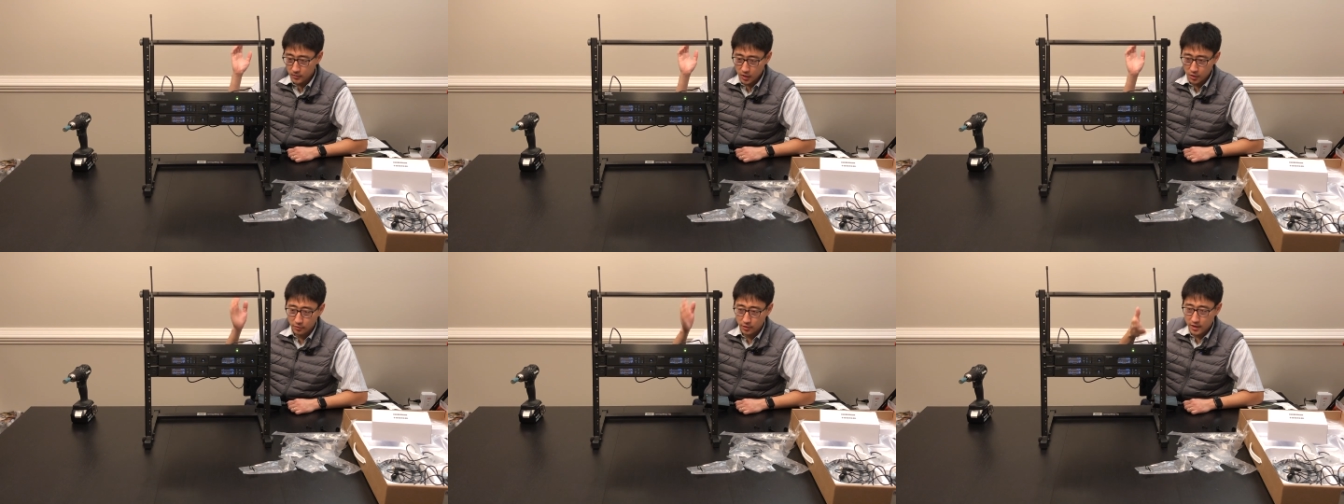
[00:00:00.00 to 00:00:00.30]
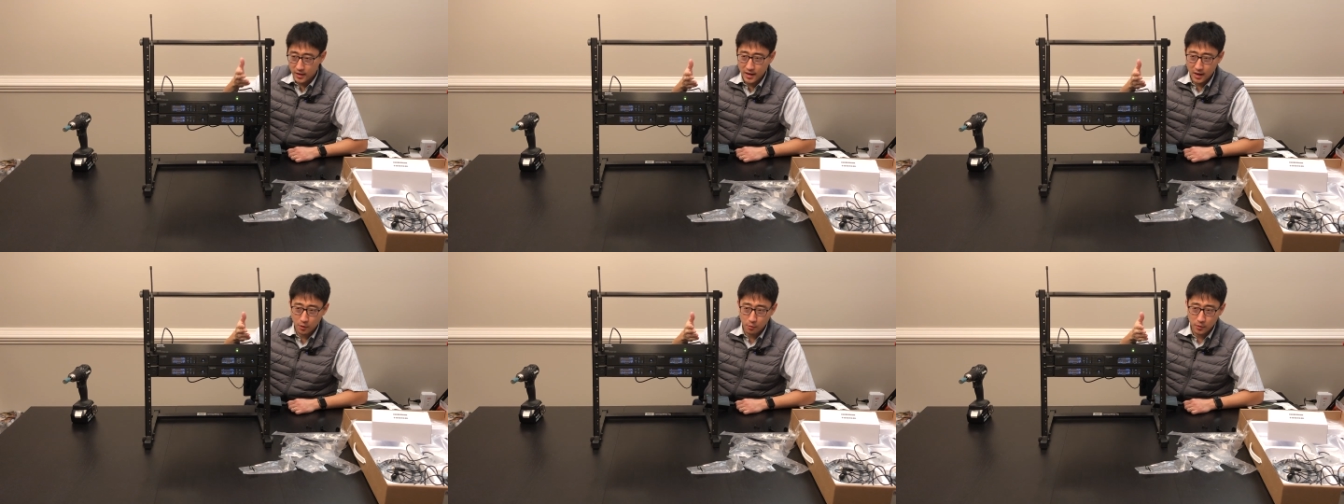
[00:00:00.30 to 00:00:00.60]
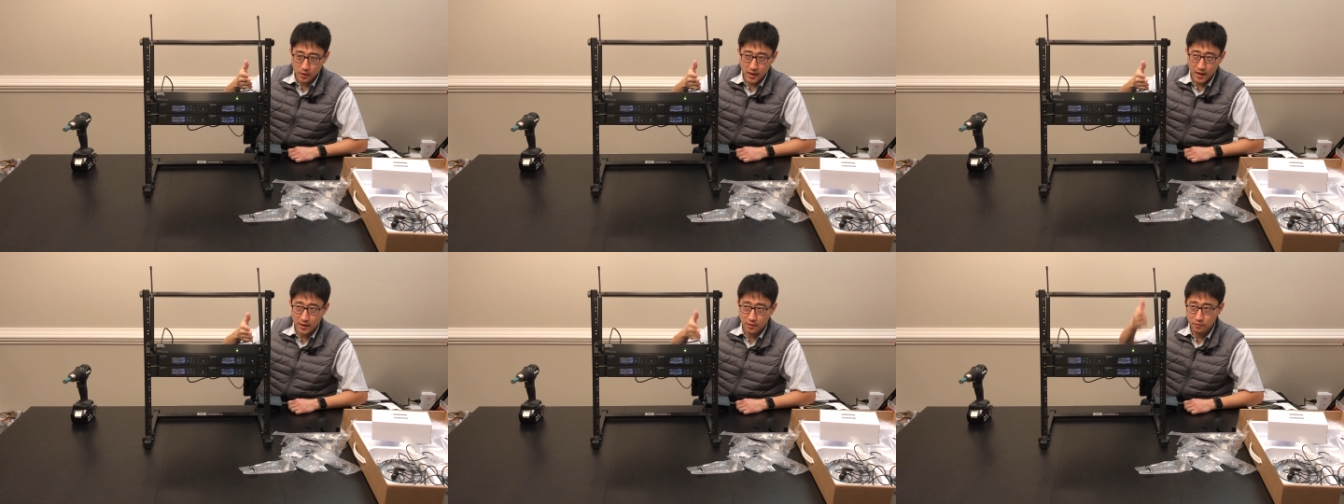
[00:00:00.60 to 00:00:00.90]
right now
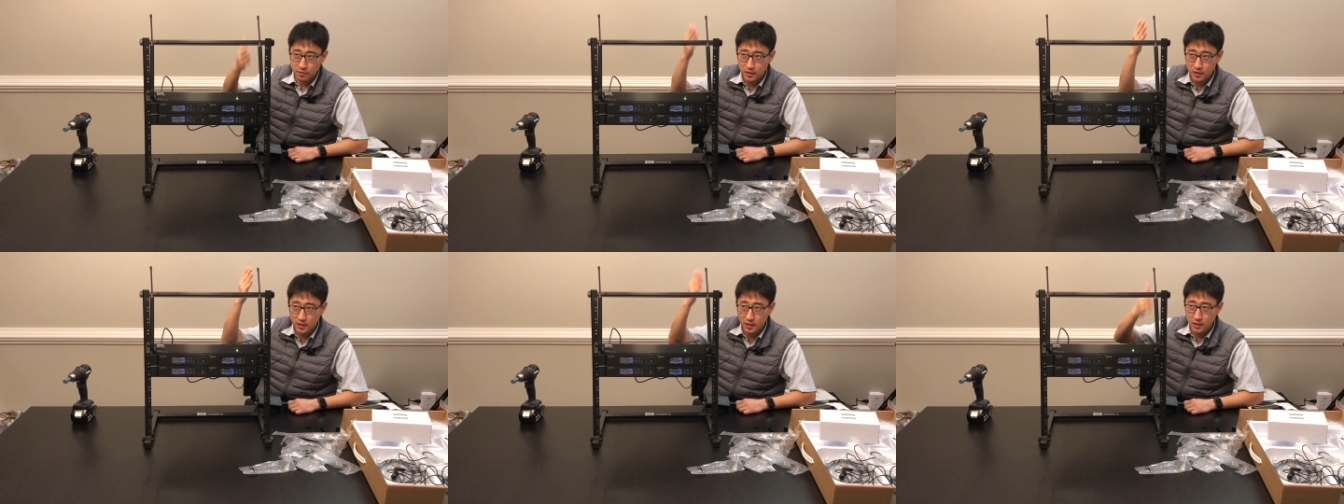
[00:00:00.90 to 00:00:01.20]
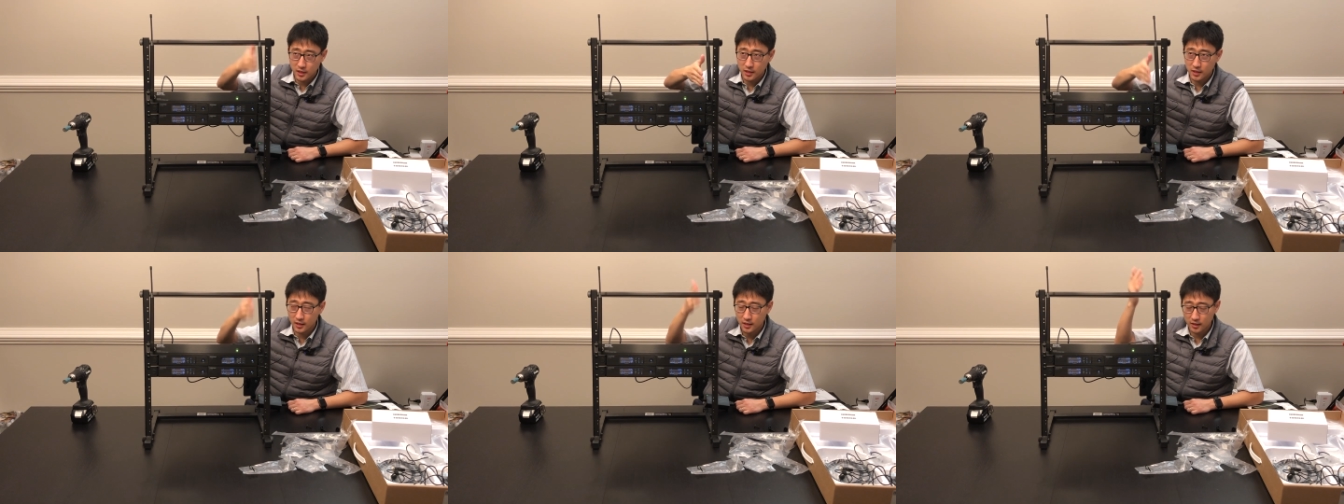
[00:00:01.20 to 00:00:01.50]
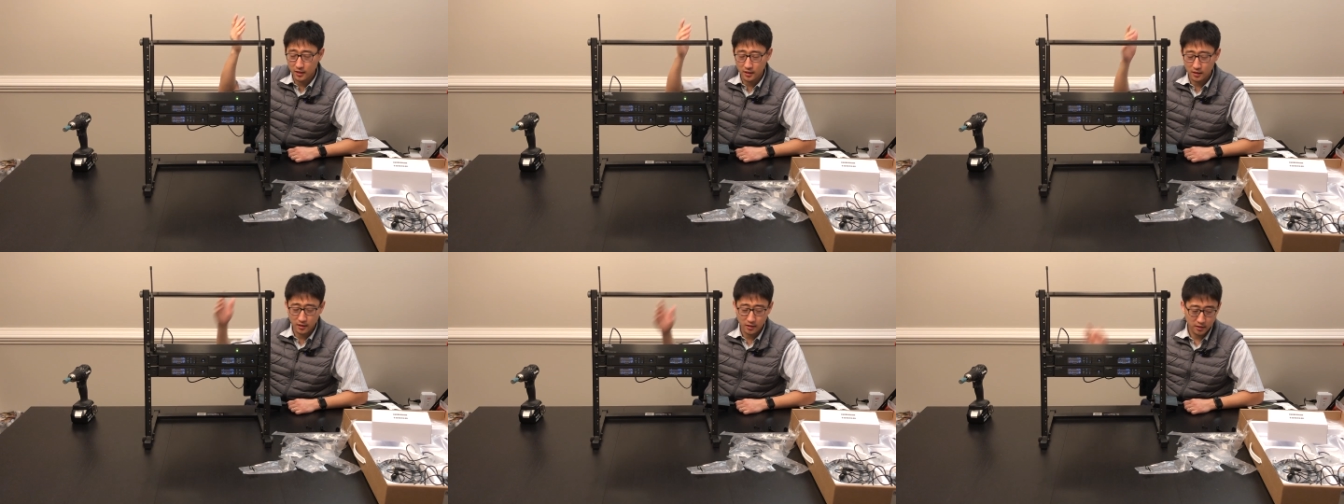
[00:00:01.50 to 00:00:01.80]
we have the
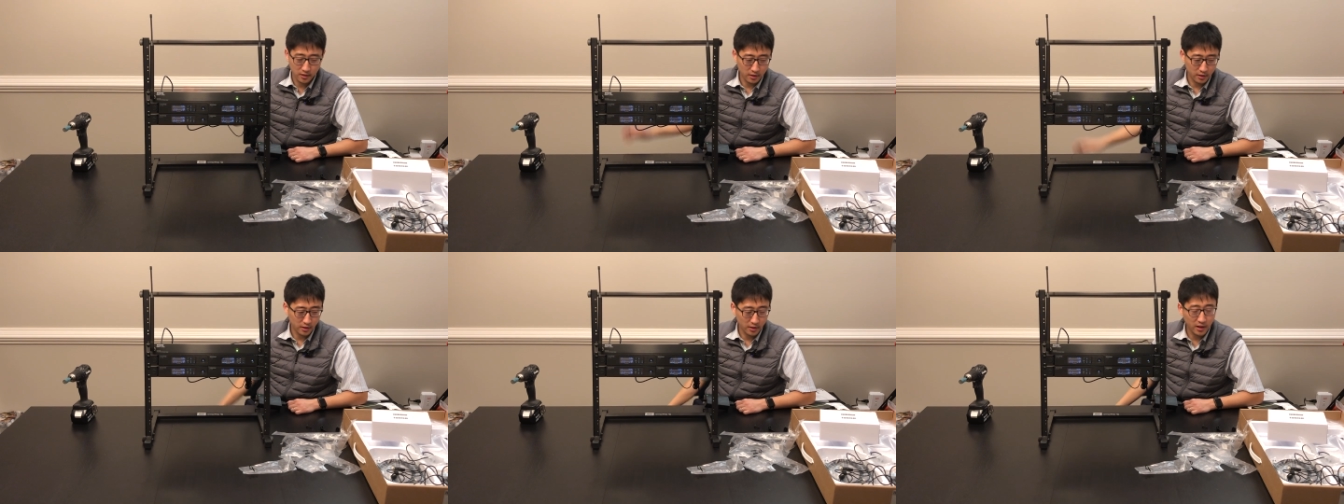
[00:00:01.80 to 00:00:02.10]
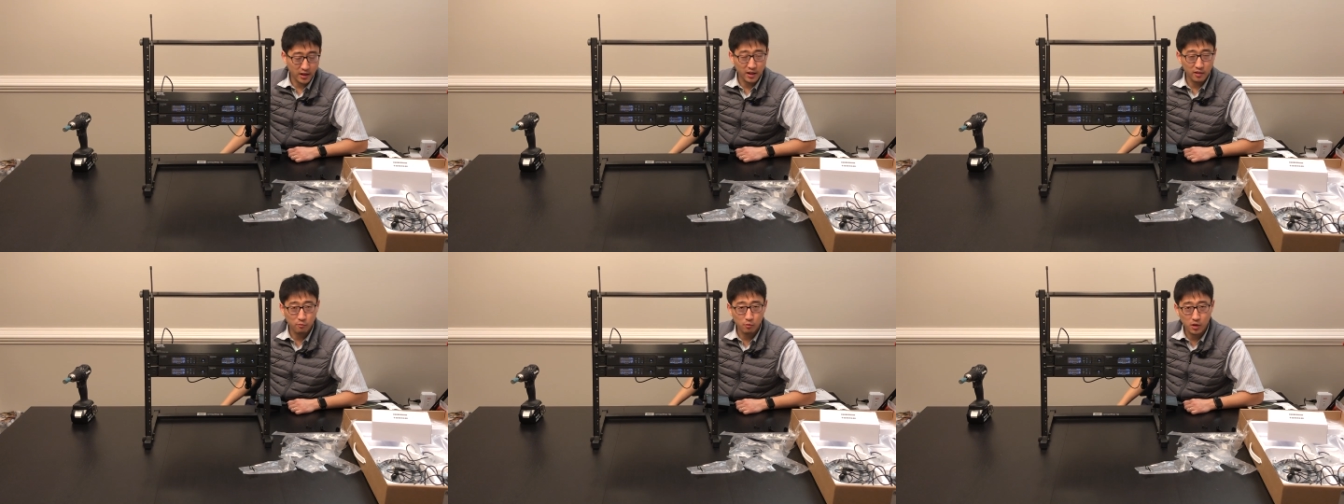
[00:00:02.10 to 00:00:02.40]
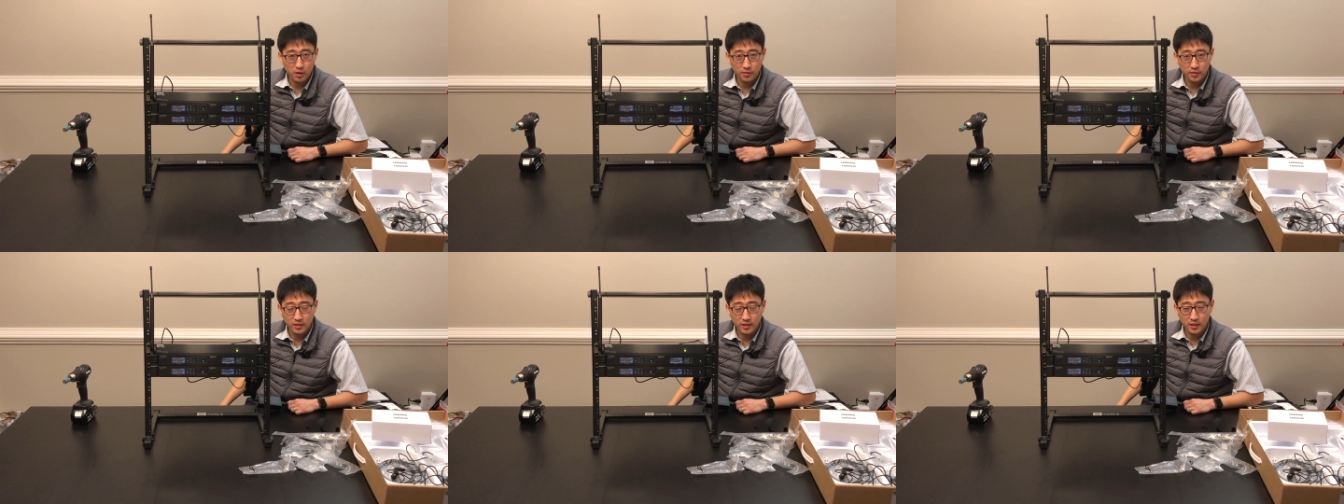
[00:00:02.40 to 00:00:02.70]
uh, half
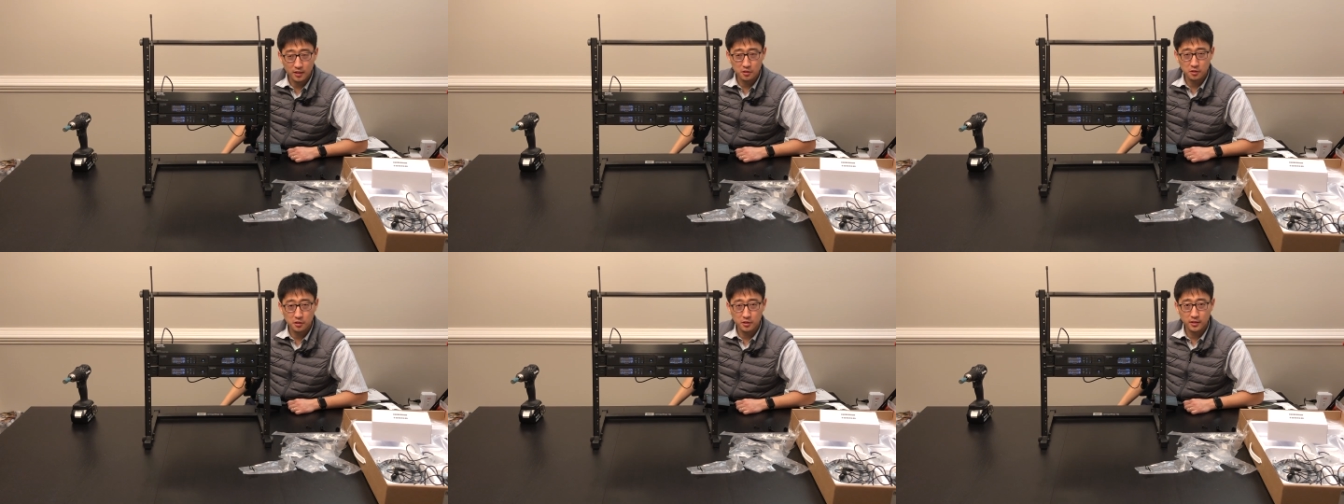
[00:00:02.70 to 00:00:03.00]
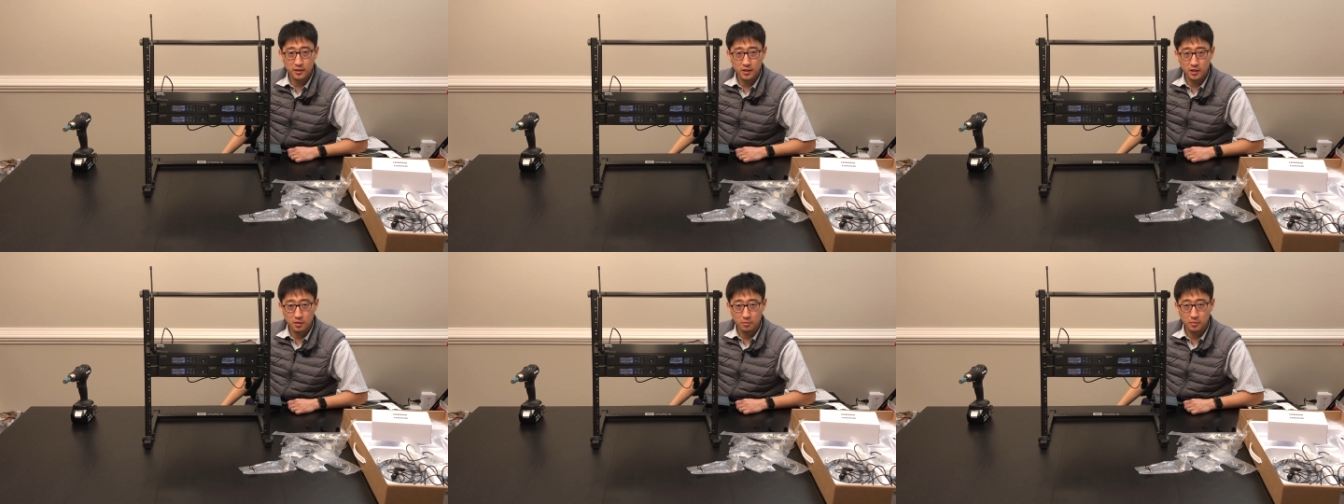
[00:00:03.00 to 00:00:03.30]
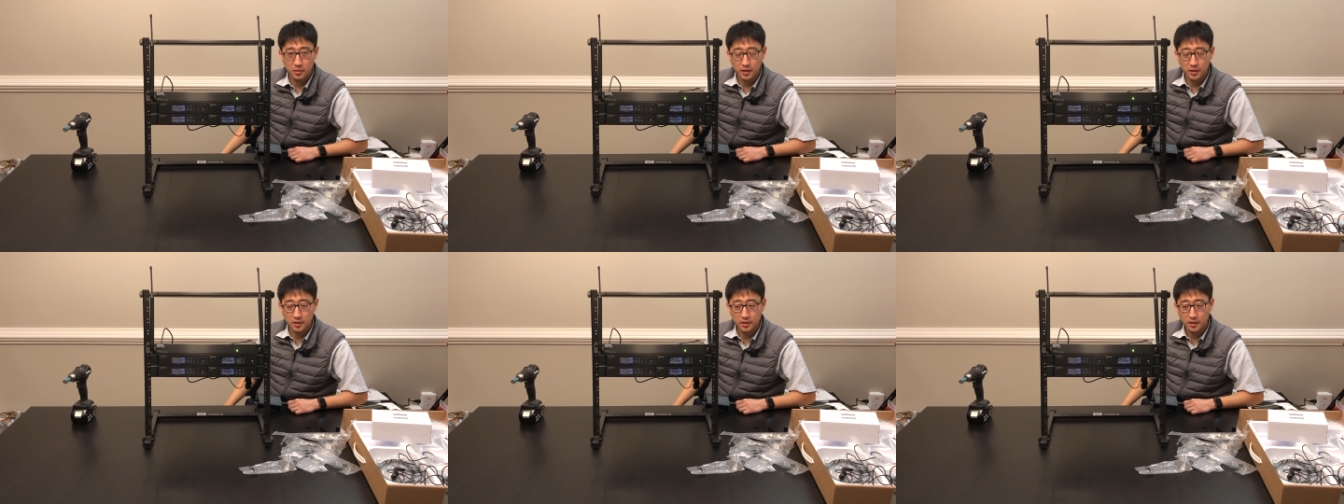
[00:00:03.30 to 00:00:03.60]
wave antennas on there,
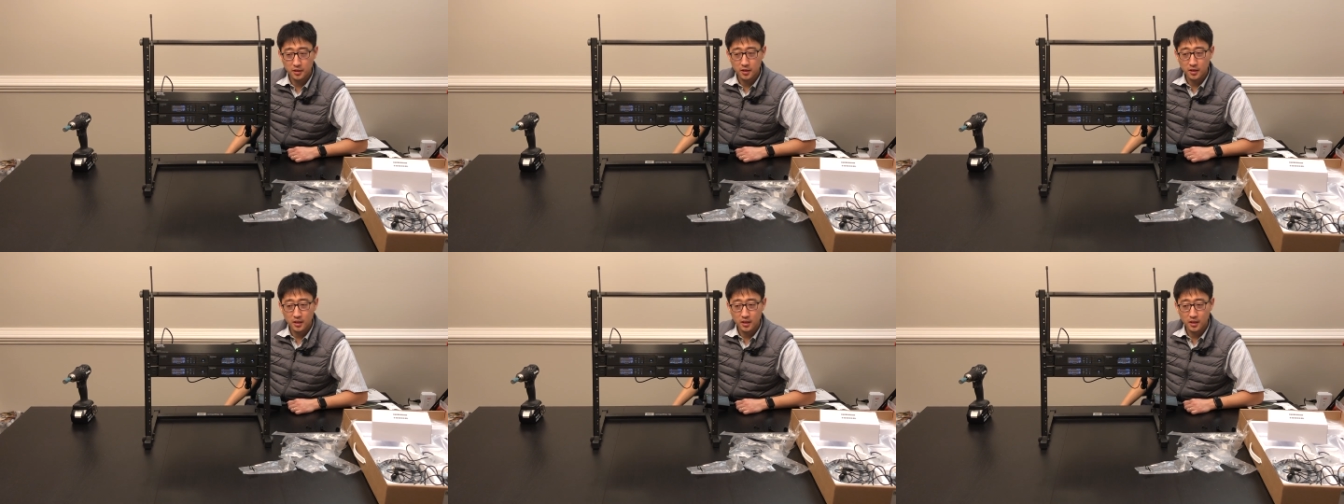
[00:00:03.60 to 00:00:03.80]
but